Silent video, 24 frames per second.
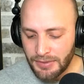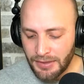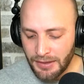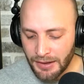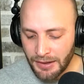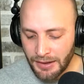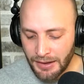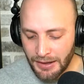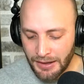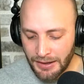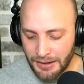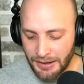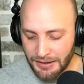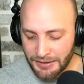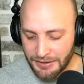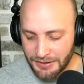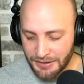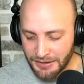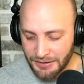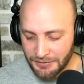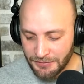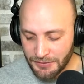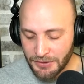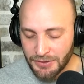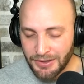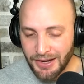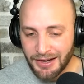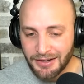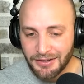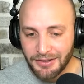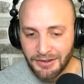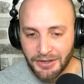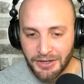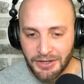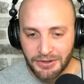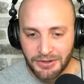And I think if you kind
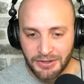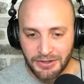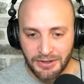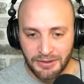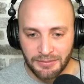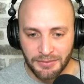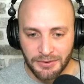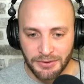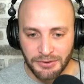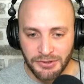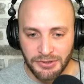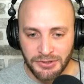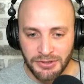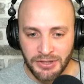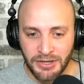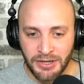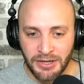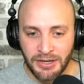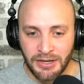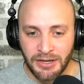of look at the numbers,